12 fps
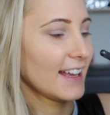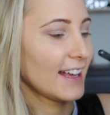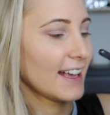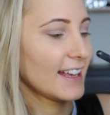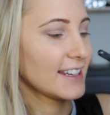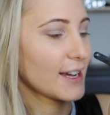
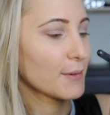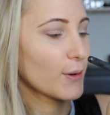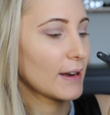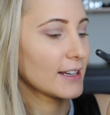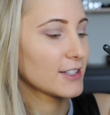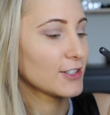And I'm
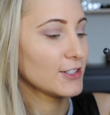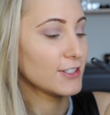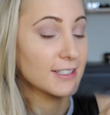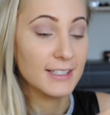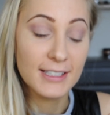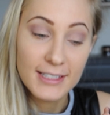going to
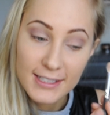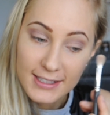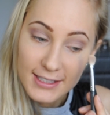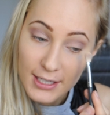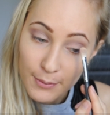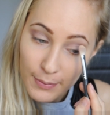use this
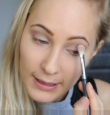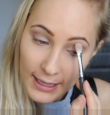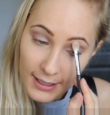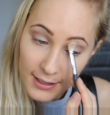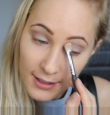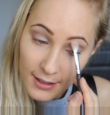just to
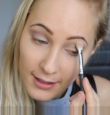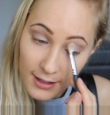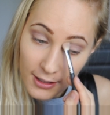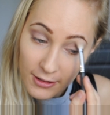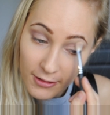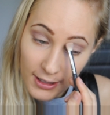blend
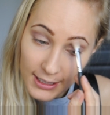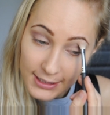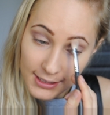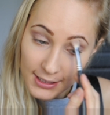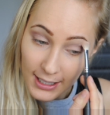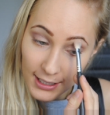the
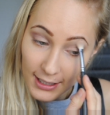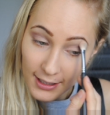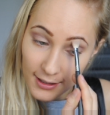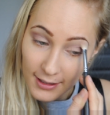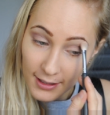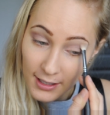crease colour